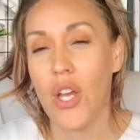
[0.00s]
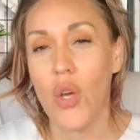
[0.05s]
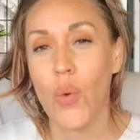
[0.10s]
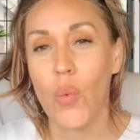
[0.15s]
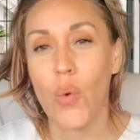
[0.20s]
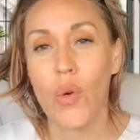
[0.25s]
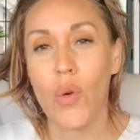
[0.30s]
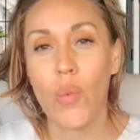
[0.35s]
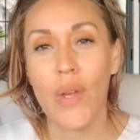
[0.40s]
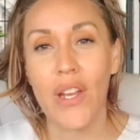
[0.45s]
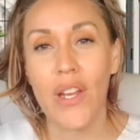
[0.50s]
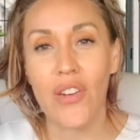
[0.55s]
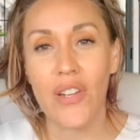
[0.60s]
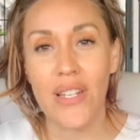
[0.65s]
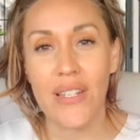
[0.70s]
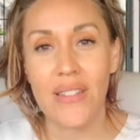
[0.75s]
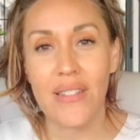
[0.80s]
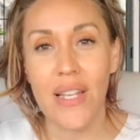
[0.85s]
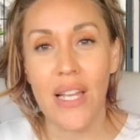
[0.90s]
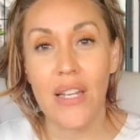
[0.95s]
When we are in a
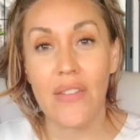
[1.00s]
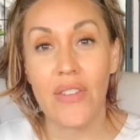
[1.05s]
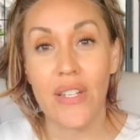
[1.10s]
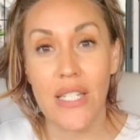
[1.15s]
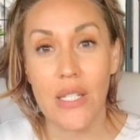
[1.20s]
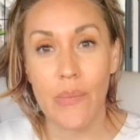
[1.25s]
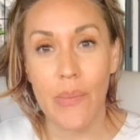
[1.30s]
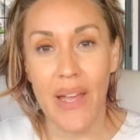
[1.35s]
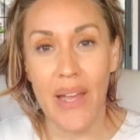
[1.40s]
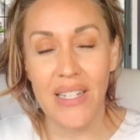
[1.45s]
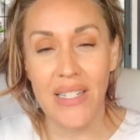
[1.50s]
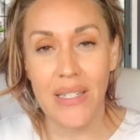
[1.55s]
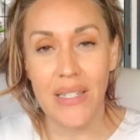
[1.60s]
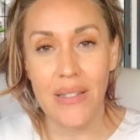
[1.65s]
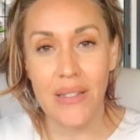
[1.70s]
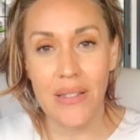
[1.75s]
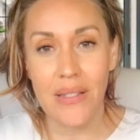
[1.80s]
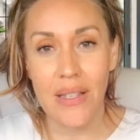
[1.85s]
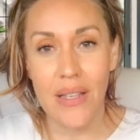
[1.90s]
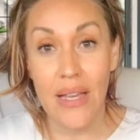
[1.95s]
state of
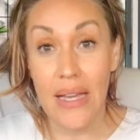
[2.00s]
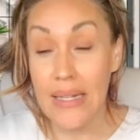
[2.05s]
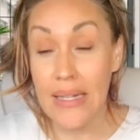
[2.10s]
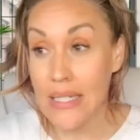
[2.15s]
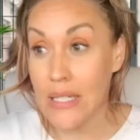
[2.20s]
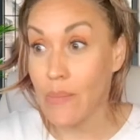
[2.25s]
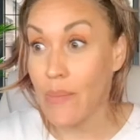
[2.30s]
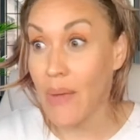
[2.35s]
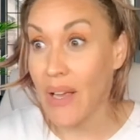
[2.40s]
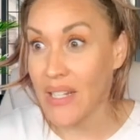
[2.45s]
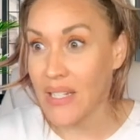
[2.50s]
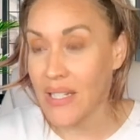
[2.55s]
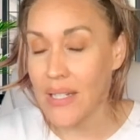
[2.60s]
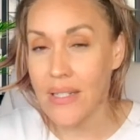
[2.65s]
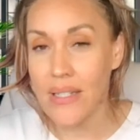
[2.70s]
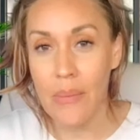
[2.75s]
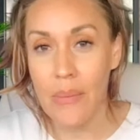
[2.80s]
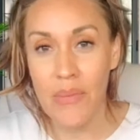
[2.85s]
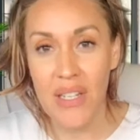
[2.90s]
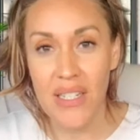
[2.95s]
expectancy, expecting
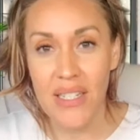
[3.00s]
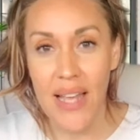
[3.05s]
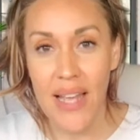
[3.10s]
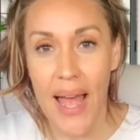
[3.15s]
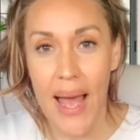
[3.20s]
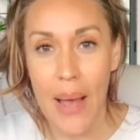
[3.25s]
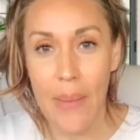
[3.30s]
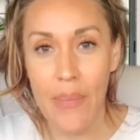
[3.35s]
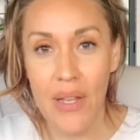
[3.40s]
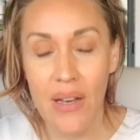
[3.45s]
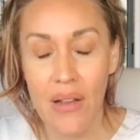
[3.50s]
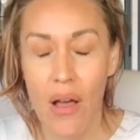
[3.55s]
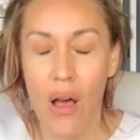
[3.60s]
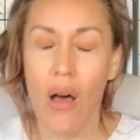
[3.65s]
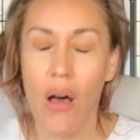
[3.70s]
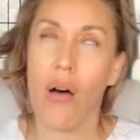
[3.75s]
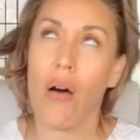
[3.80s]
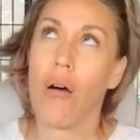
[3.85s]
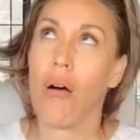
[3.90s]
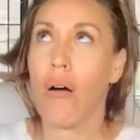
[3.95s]
something to happen,
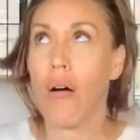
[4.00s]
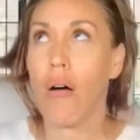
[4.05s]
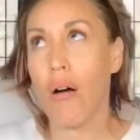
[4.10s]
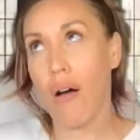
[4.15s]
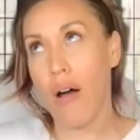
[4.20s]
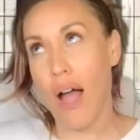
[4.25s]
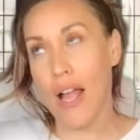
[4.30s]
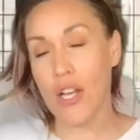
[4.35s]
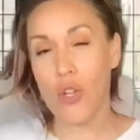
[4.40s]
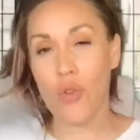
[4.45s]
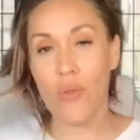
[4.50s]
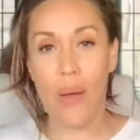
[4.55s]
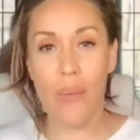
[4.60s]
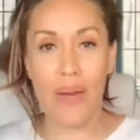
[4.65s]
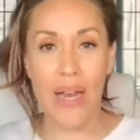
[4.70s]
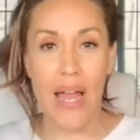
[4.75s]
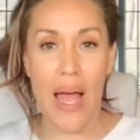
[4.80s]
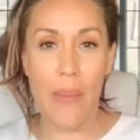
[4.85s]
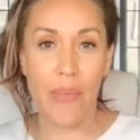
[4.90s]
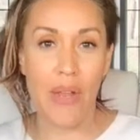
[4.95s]
oh, I knew that would
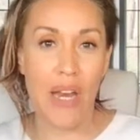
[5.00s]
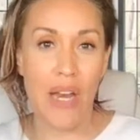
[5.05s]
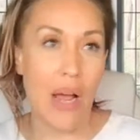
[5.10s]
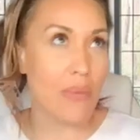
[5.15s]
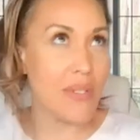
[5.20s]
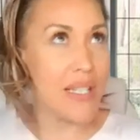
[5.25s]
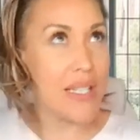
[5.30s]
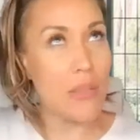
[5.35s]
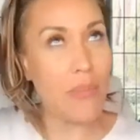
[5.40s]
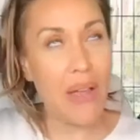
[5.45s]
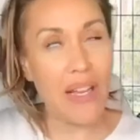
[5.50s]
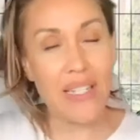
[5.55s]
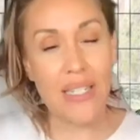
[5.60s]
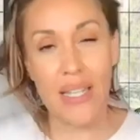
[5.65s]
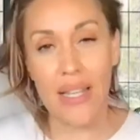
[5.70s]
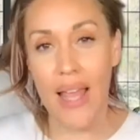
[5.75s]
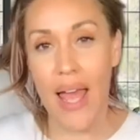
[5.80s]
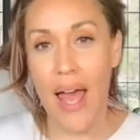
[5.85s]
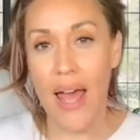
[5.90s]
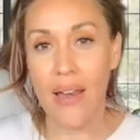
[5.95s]
happen. I was
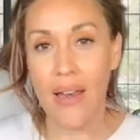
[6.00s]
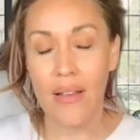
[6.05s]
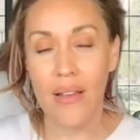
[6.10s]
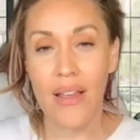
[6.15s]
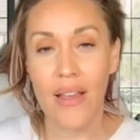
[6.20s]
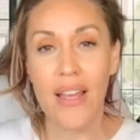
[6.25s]
expecting that.